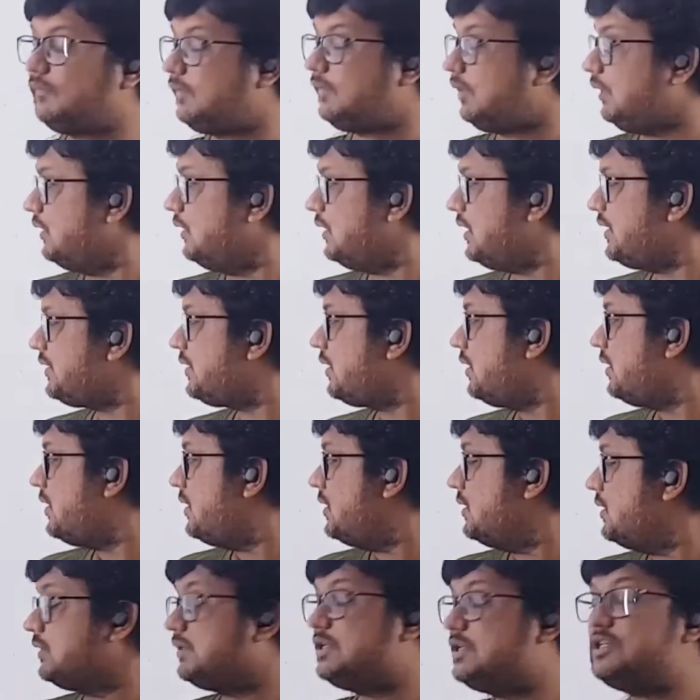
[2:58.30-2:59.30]

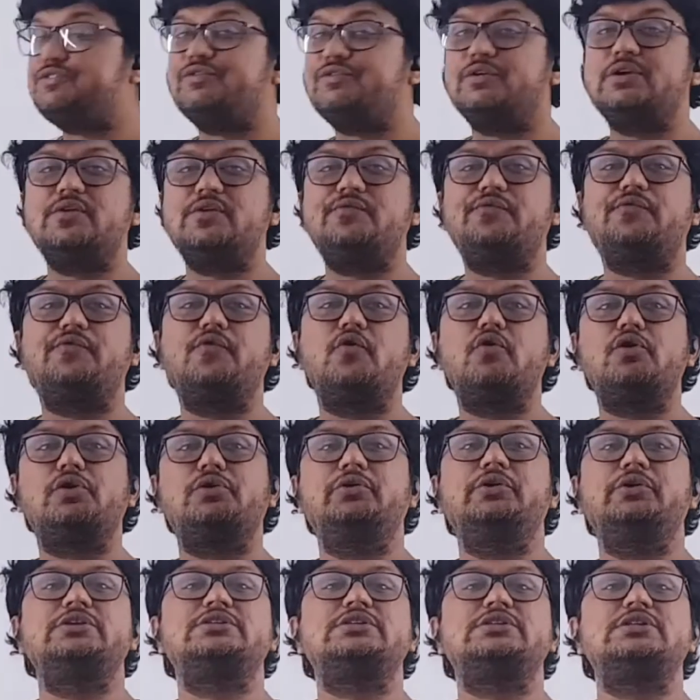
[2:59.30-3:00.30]
Right? These were the 4
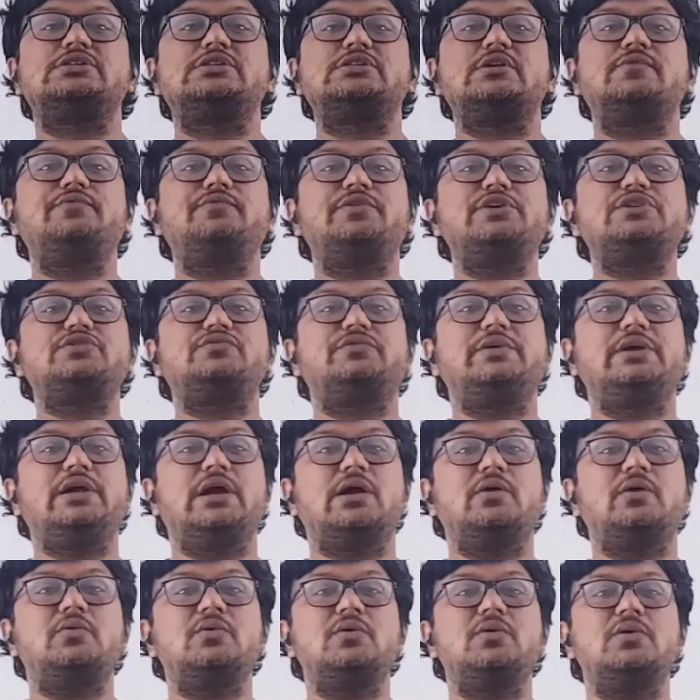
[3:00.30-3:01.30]
unit system which we have